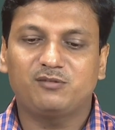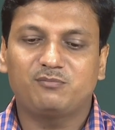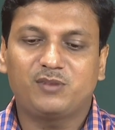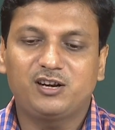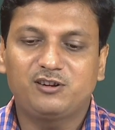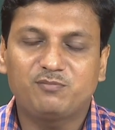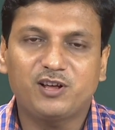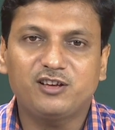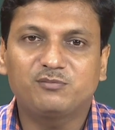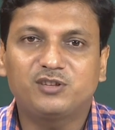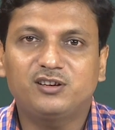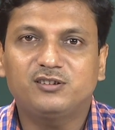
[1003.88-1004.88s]
multiply
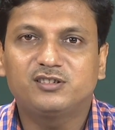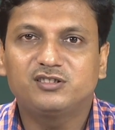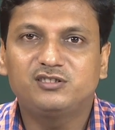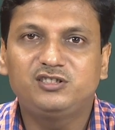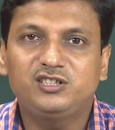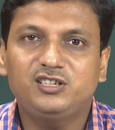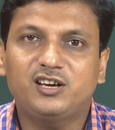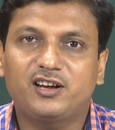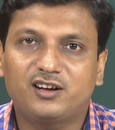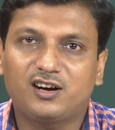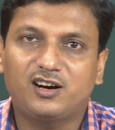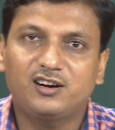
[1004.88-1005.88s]
of the G
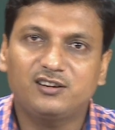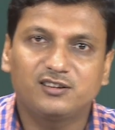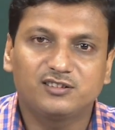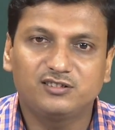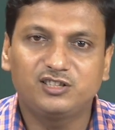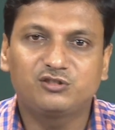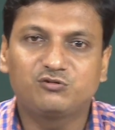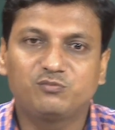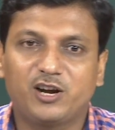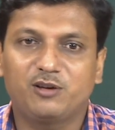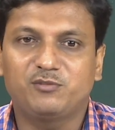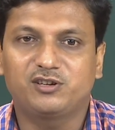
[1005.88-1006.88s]
and R, these two
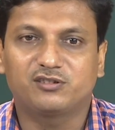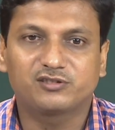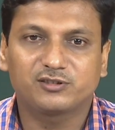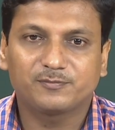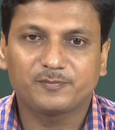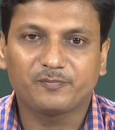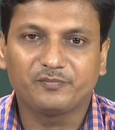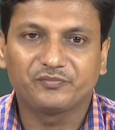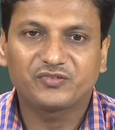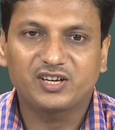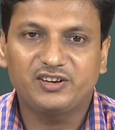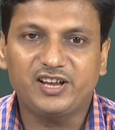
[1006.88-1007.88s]
parameters.
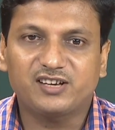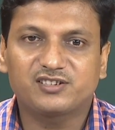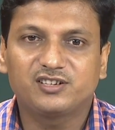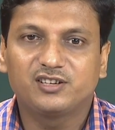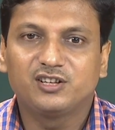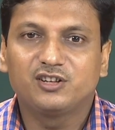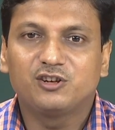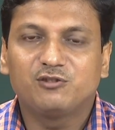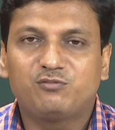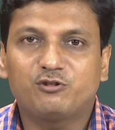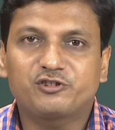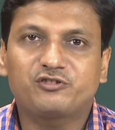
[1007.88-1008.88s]
Next,
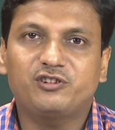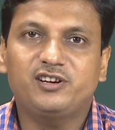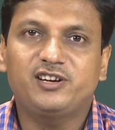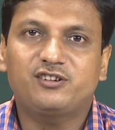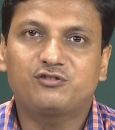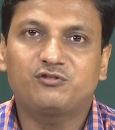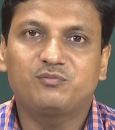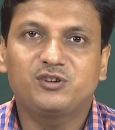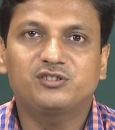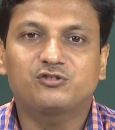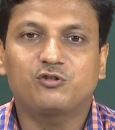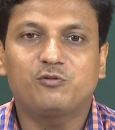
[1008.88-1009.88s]
post-weld heat
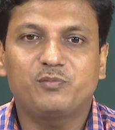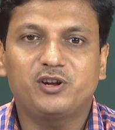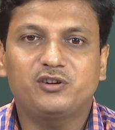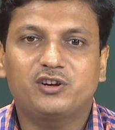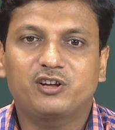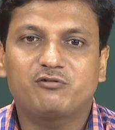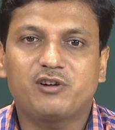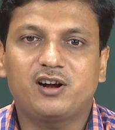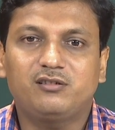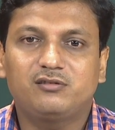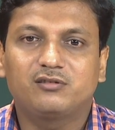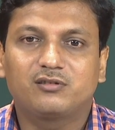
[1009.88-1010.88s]
treatment is often
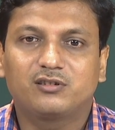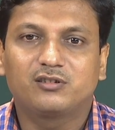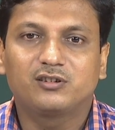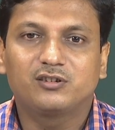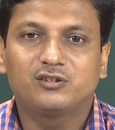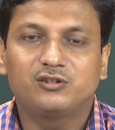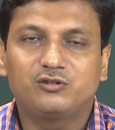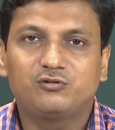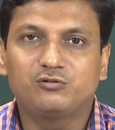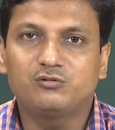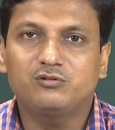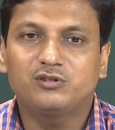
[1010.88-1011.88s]
required
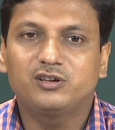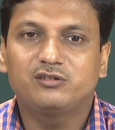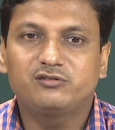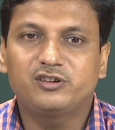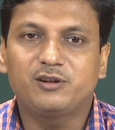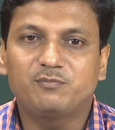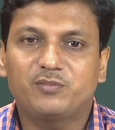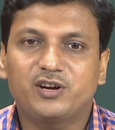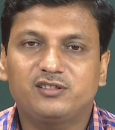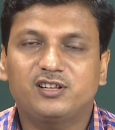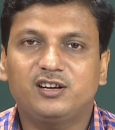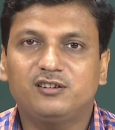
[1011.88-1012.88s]
to
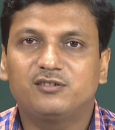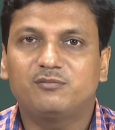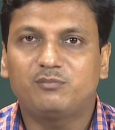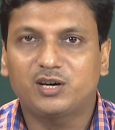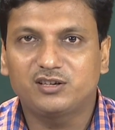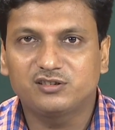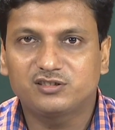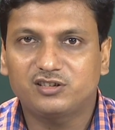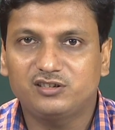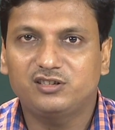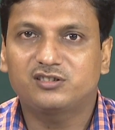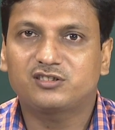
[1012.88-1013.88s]
tempering the
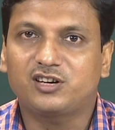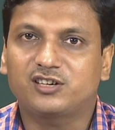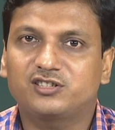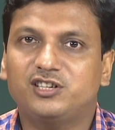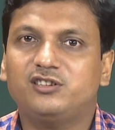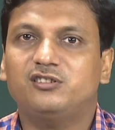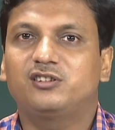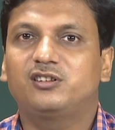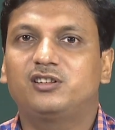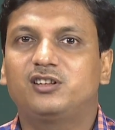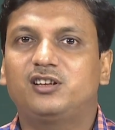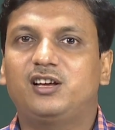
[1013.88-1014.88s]
martensitic structure,
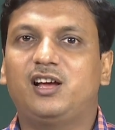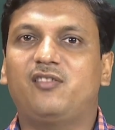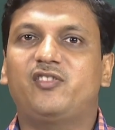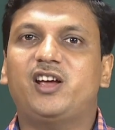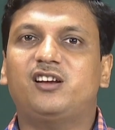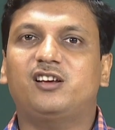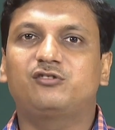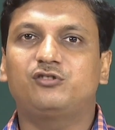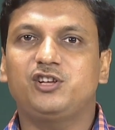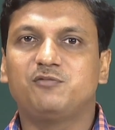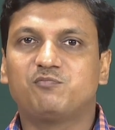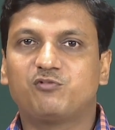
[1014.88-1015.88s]
and that
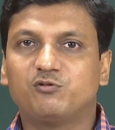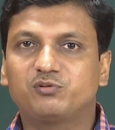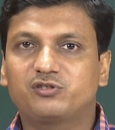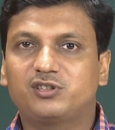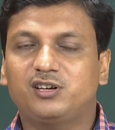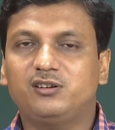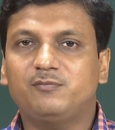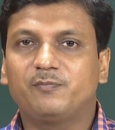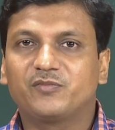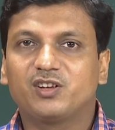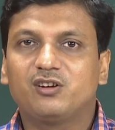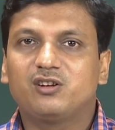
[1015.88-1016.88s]
actually improves the
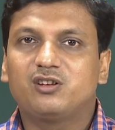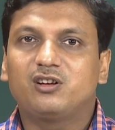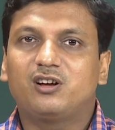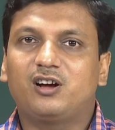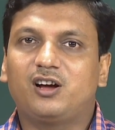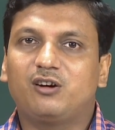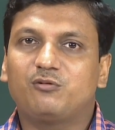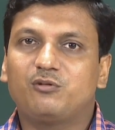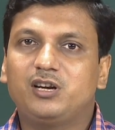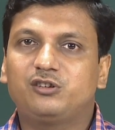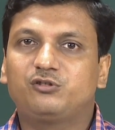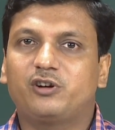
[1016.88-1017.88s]

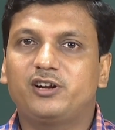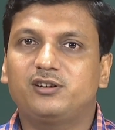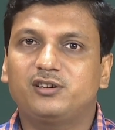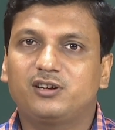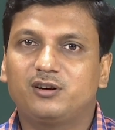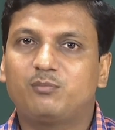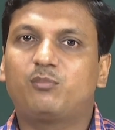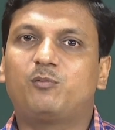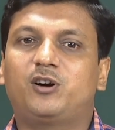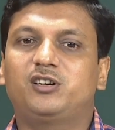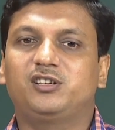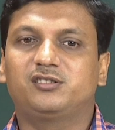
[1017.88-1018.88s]
weld joint
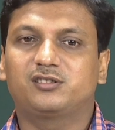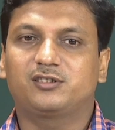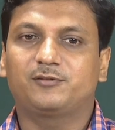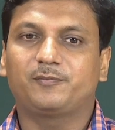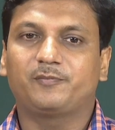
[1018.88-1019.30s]
properties.